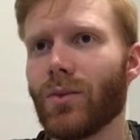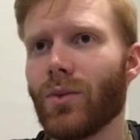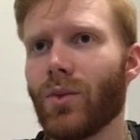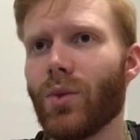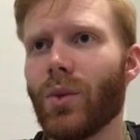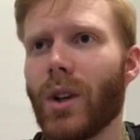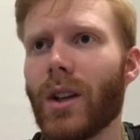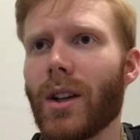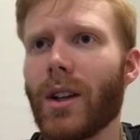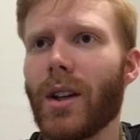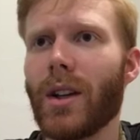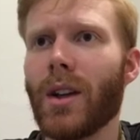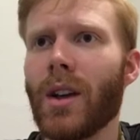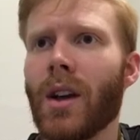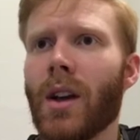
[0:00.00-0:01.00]

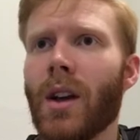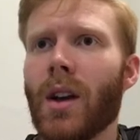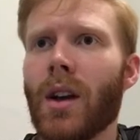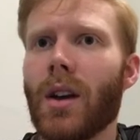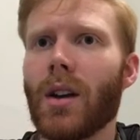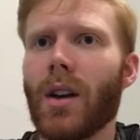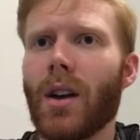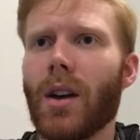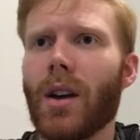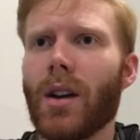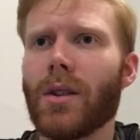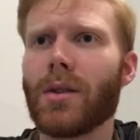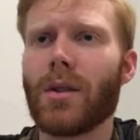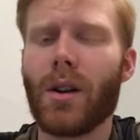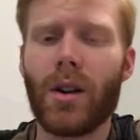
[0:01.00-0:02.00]
really
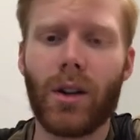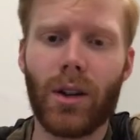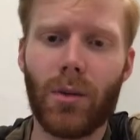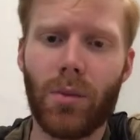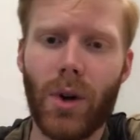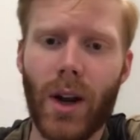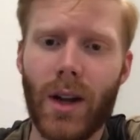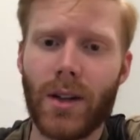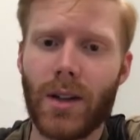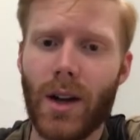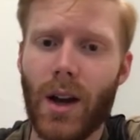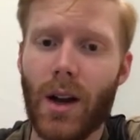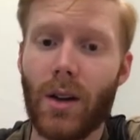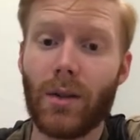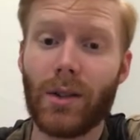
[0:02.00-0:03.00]
starting to branch
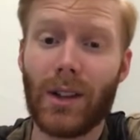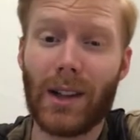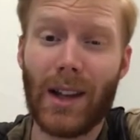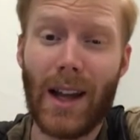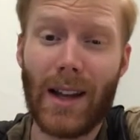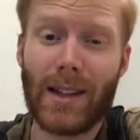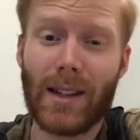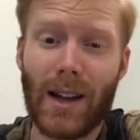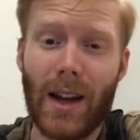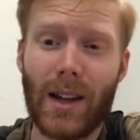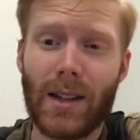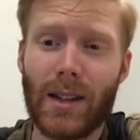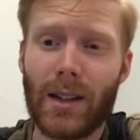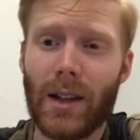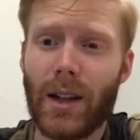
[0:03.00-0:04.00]
out, less
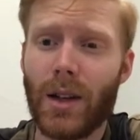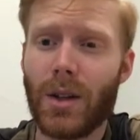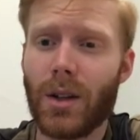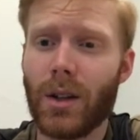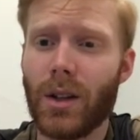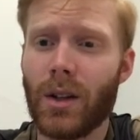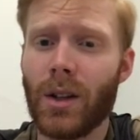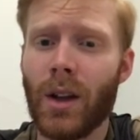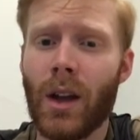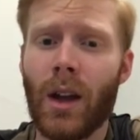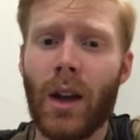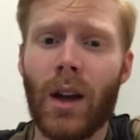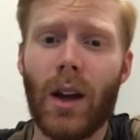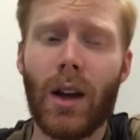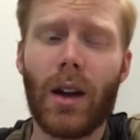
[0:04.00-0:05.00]
isolation,
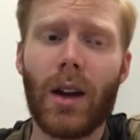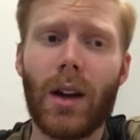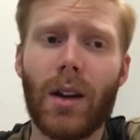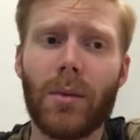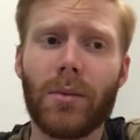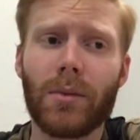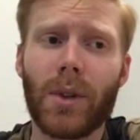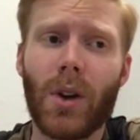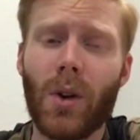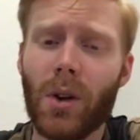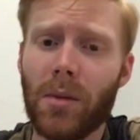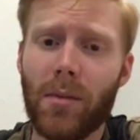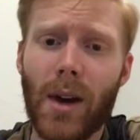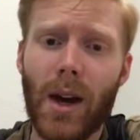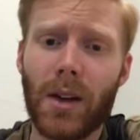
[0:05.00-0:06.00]

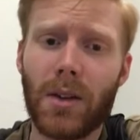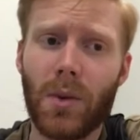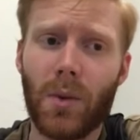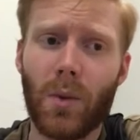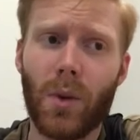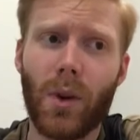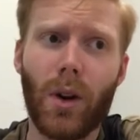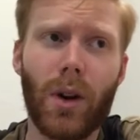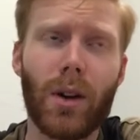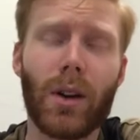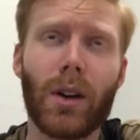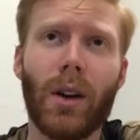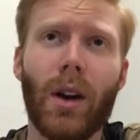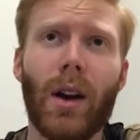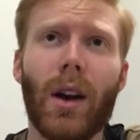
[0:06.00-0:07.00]
going back to
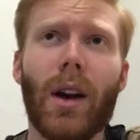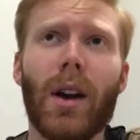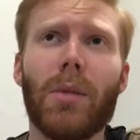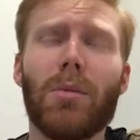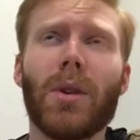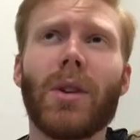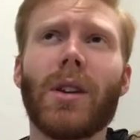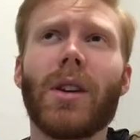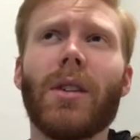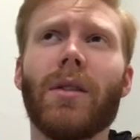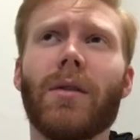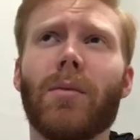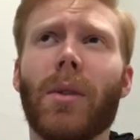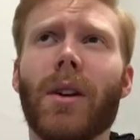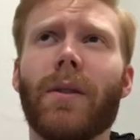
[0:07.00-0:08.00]
work. I
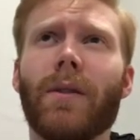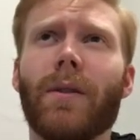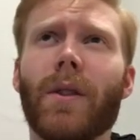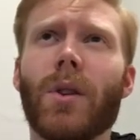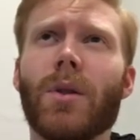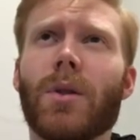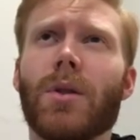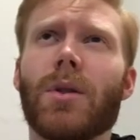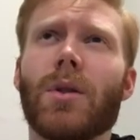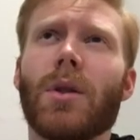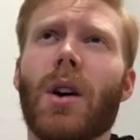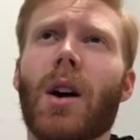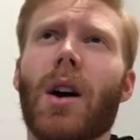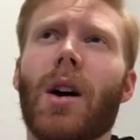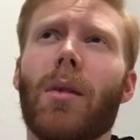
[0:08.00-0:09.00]
believe my first
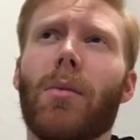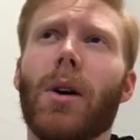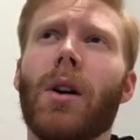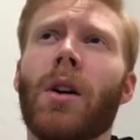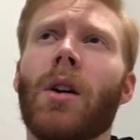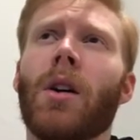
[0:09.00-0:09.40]
job